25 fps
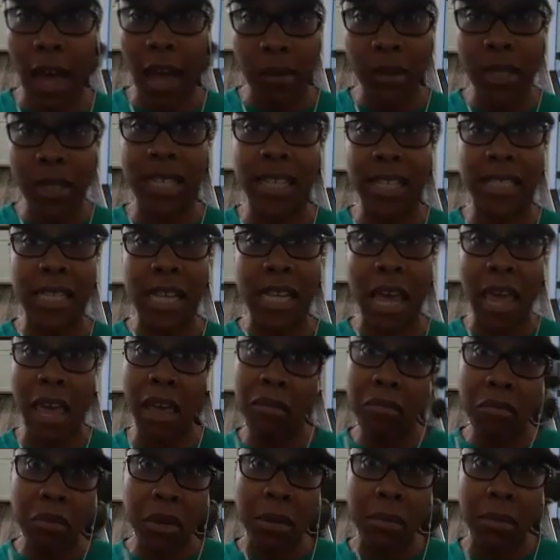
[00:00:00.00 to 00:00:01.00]
housing to
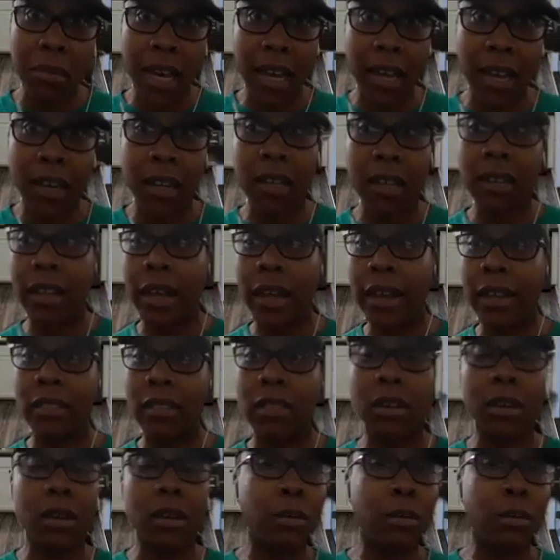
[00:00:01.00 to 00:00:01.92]
everybody, like, the